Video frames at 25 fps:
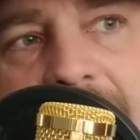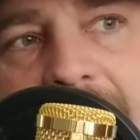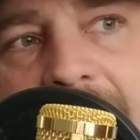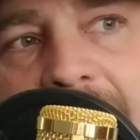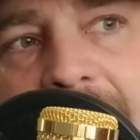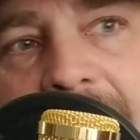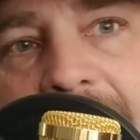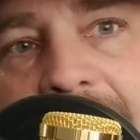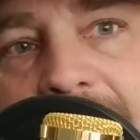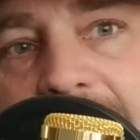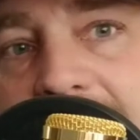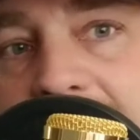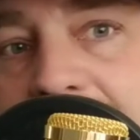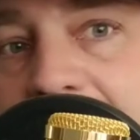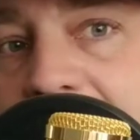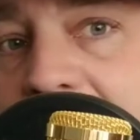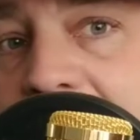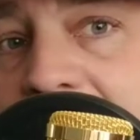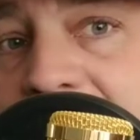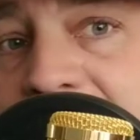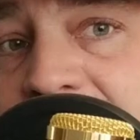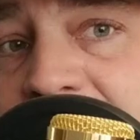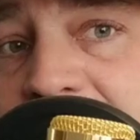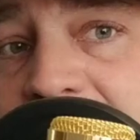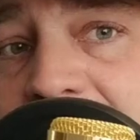And
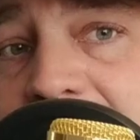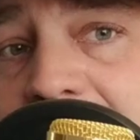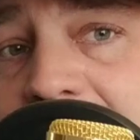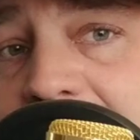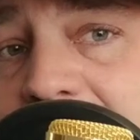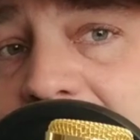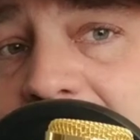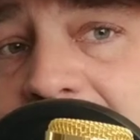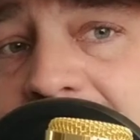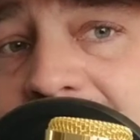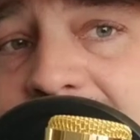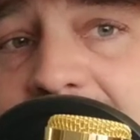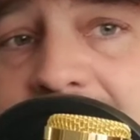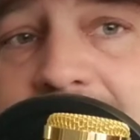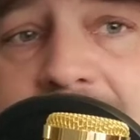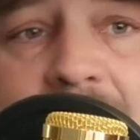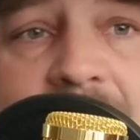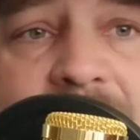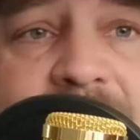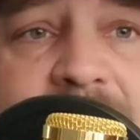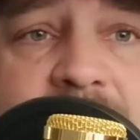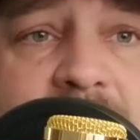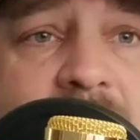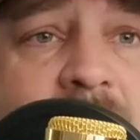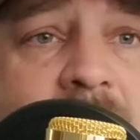I think
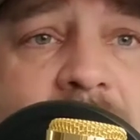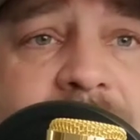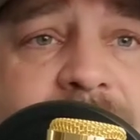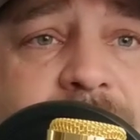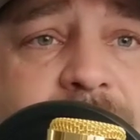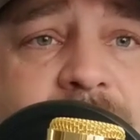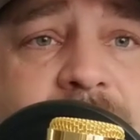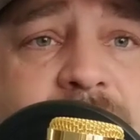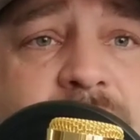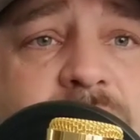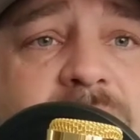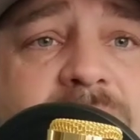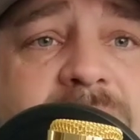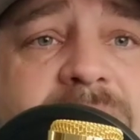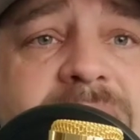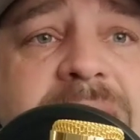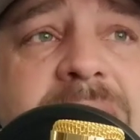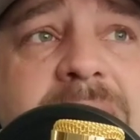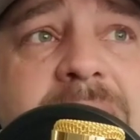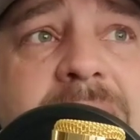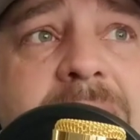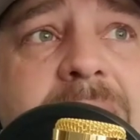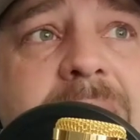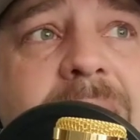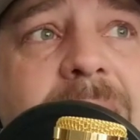Goff, you're going to
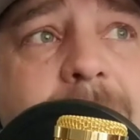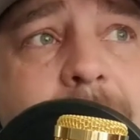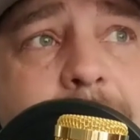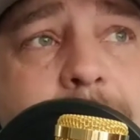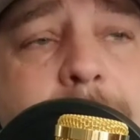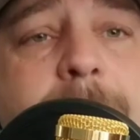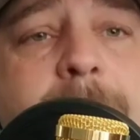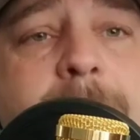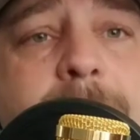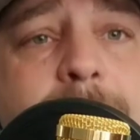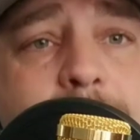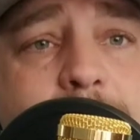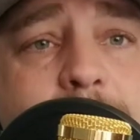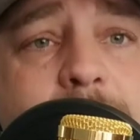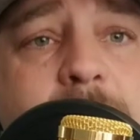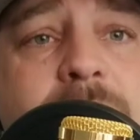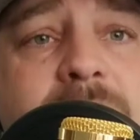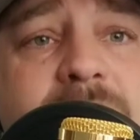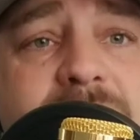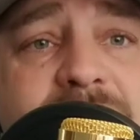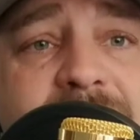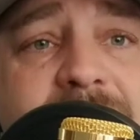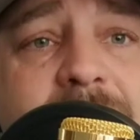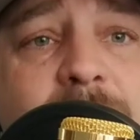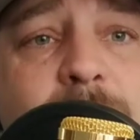see
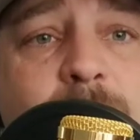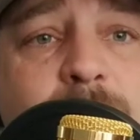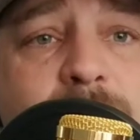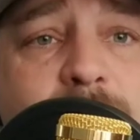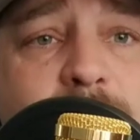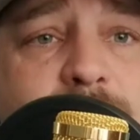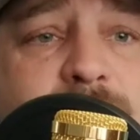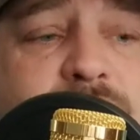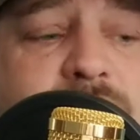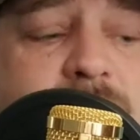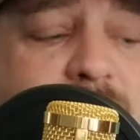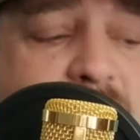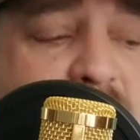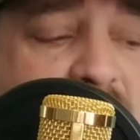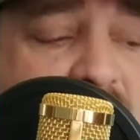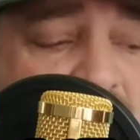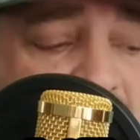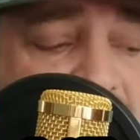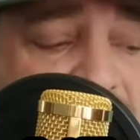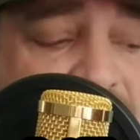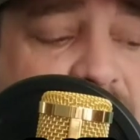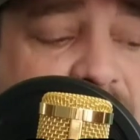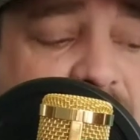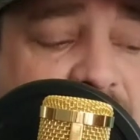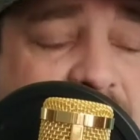the real Jared
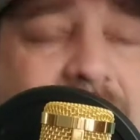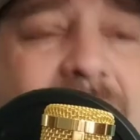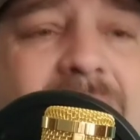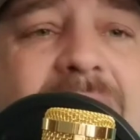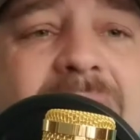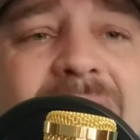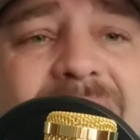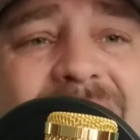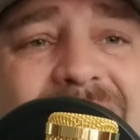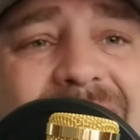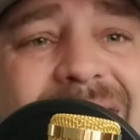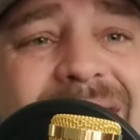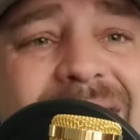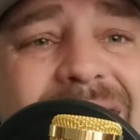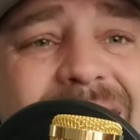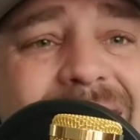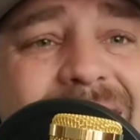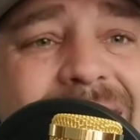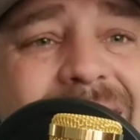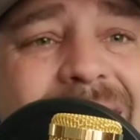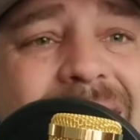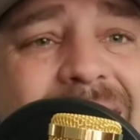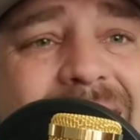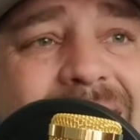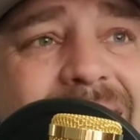Goff this
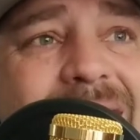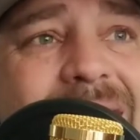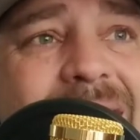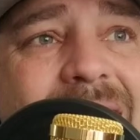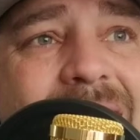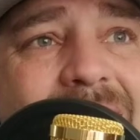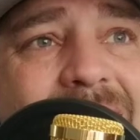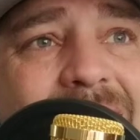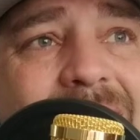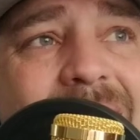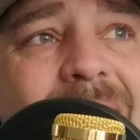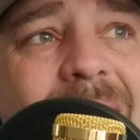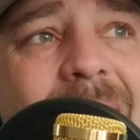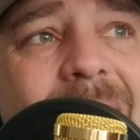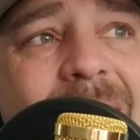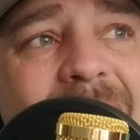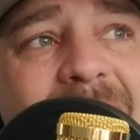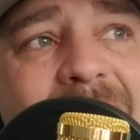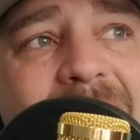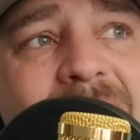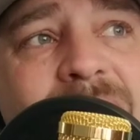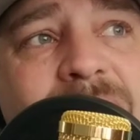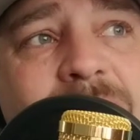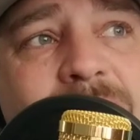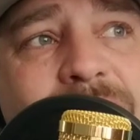season
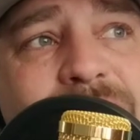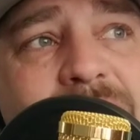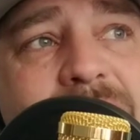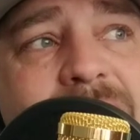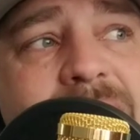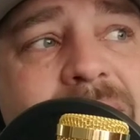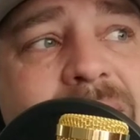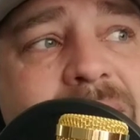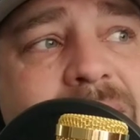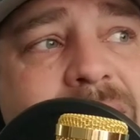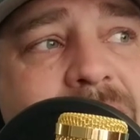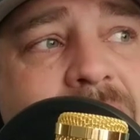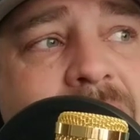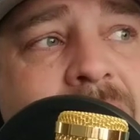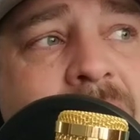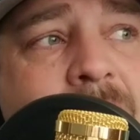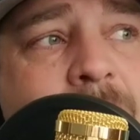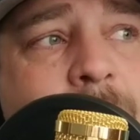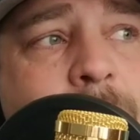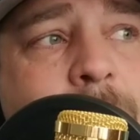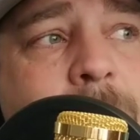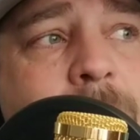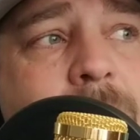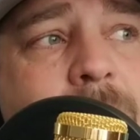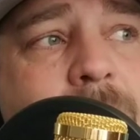and for seasons to
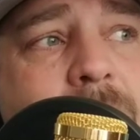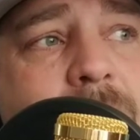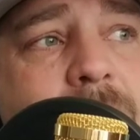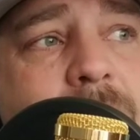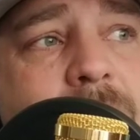come.